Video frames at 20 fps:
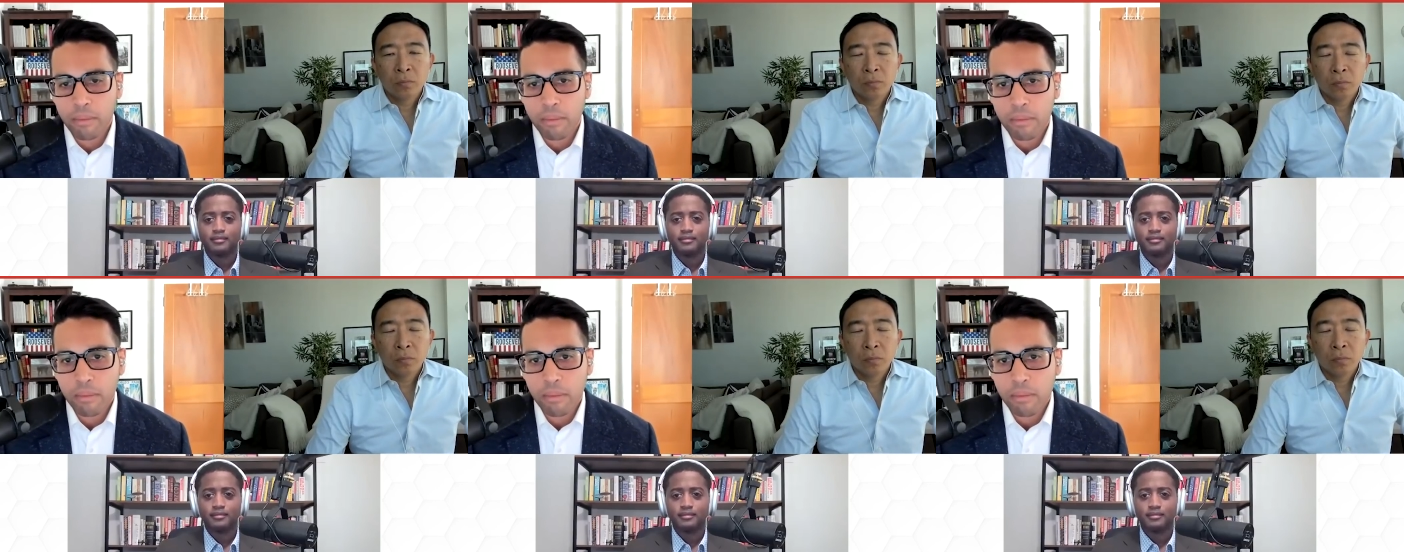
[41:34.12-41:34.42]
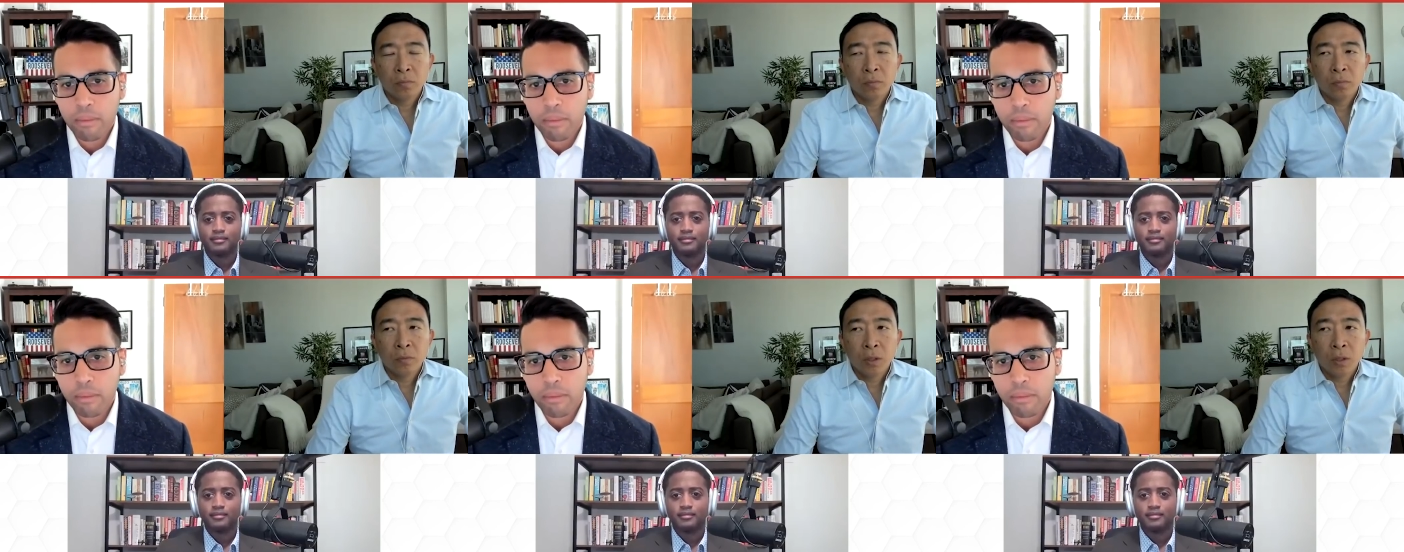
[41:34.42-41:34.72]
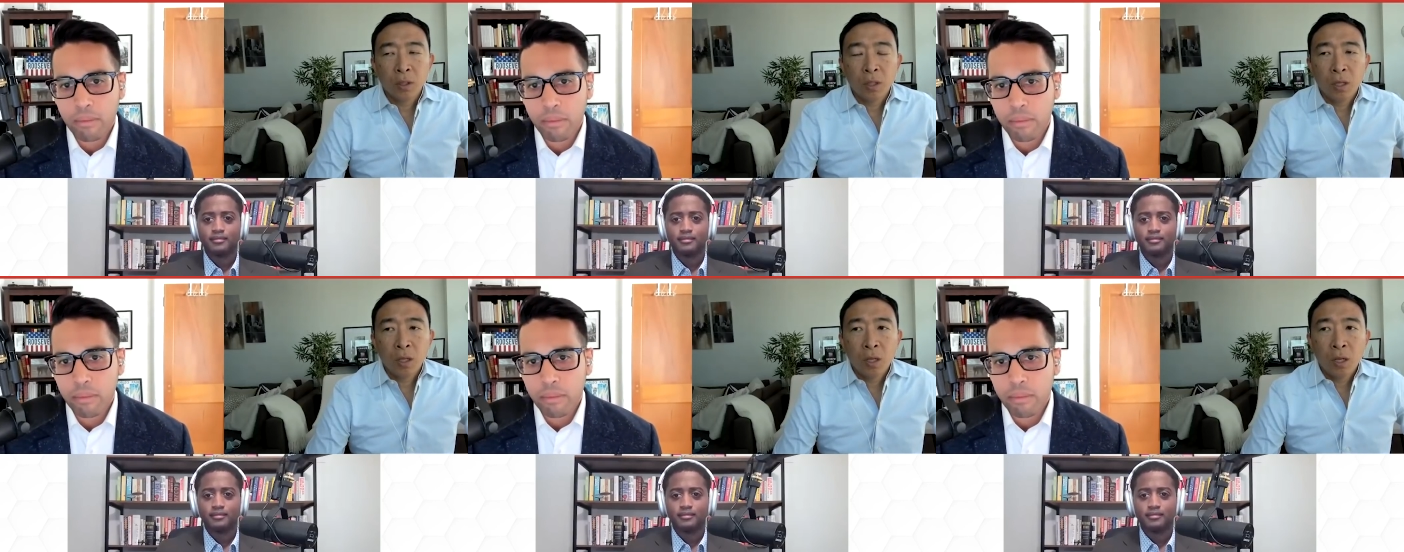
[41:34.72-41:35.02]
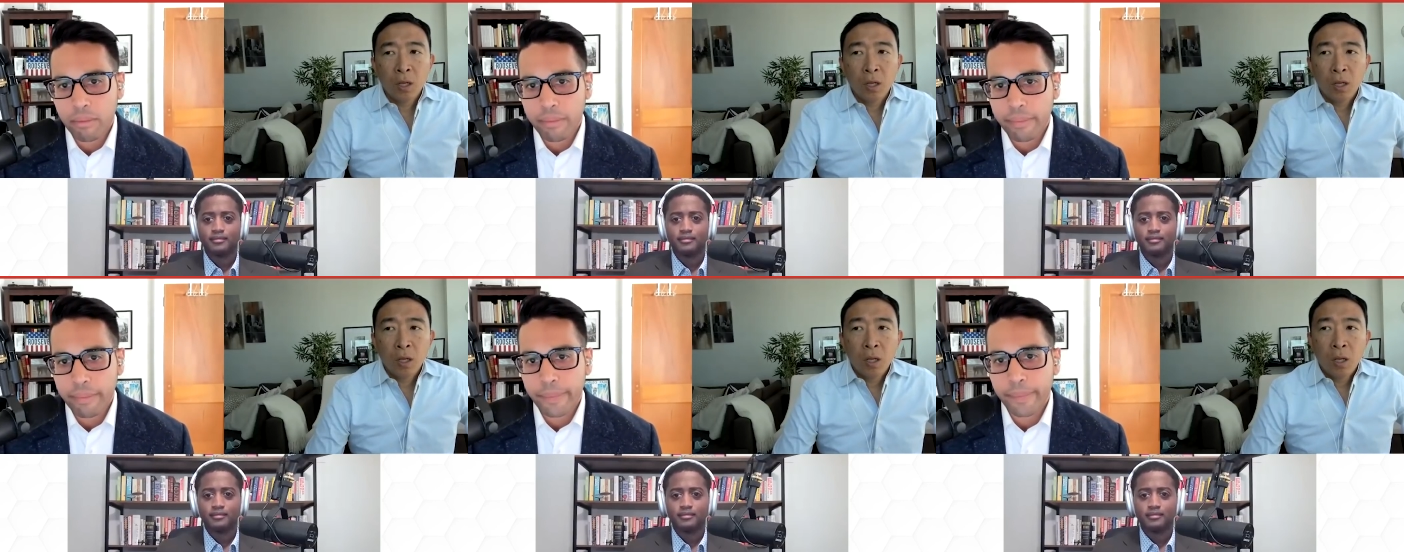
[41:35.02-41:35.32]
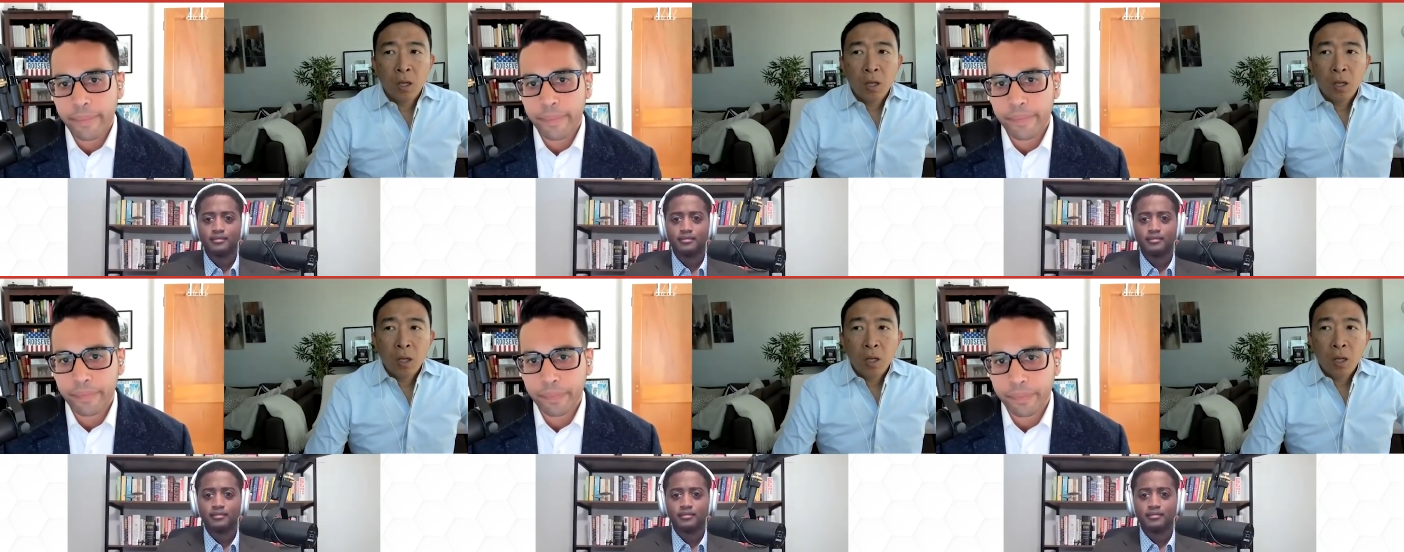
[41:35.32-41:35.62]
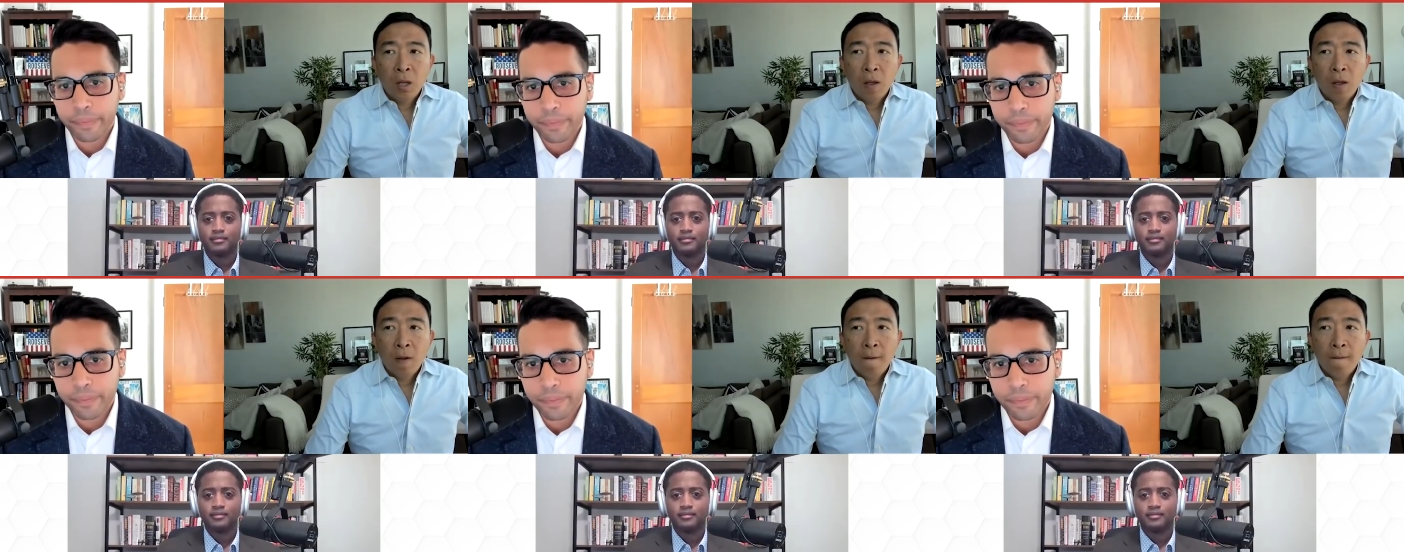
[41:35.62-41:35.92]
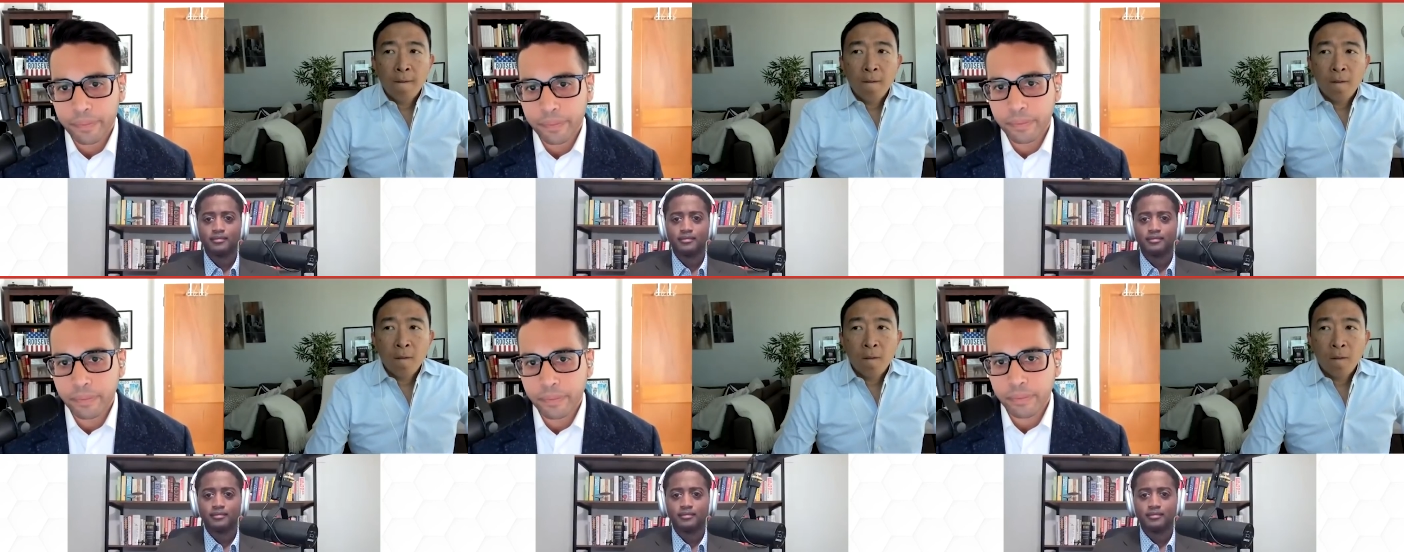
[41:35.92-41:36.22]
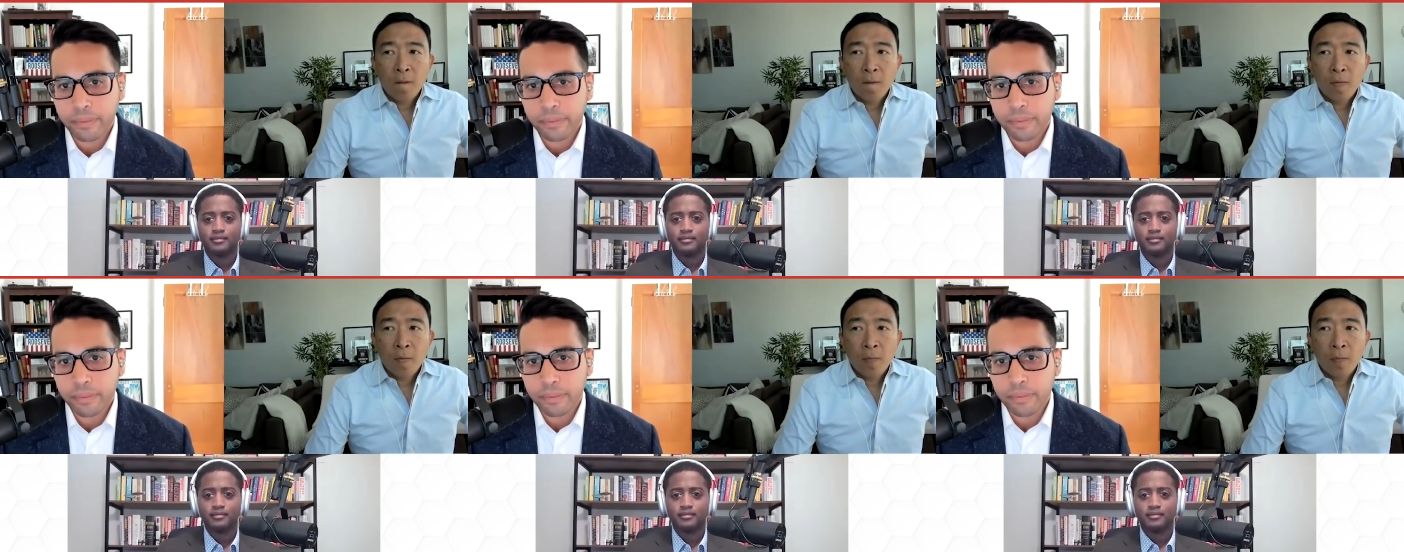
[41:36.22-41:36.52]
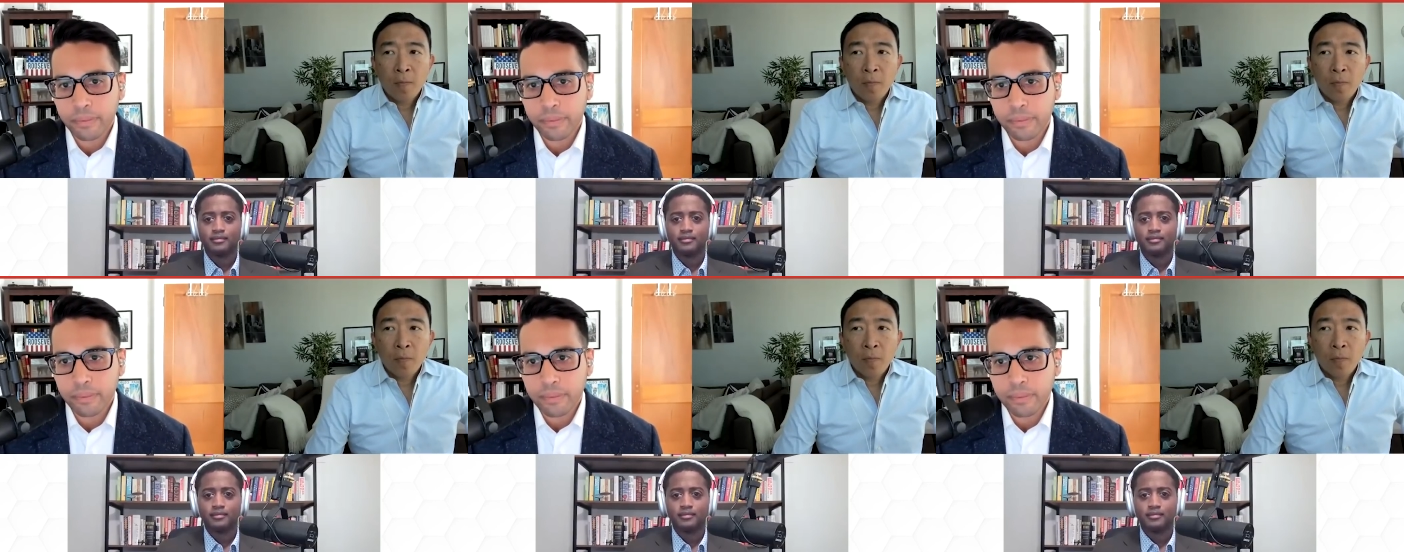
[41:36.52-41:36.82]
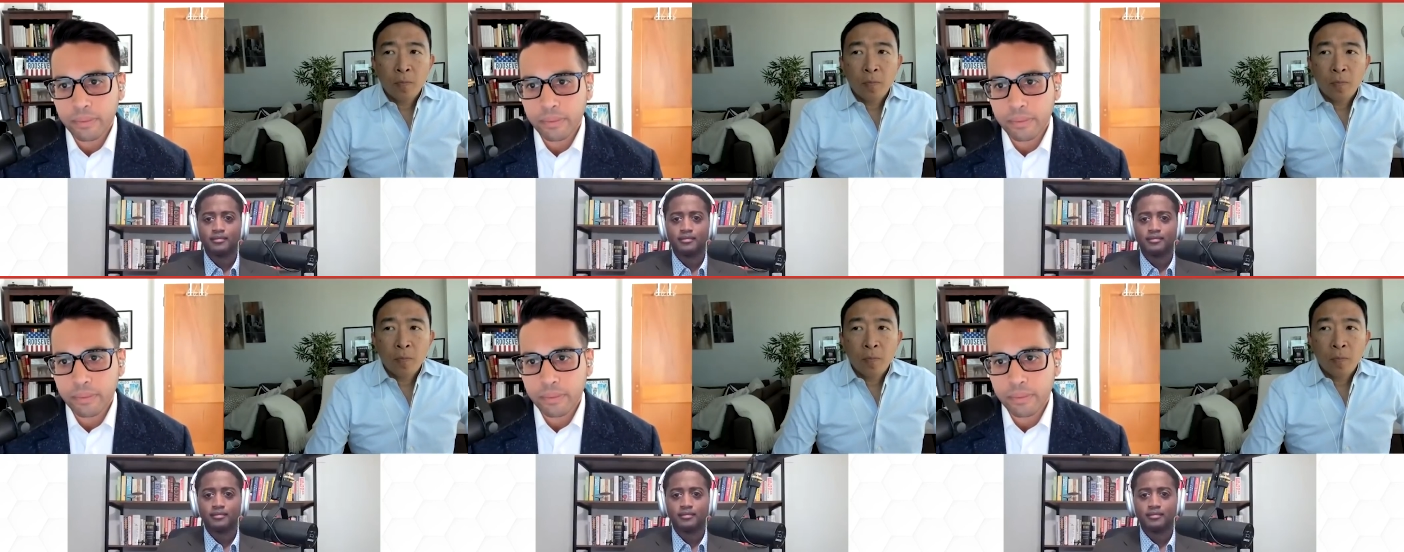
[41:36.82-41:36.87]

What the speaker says: Nothing is said.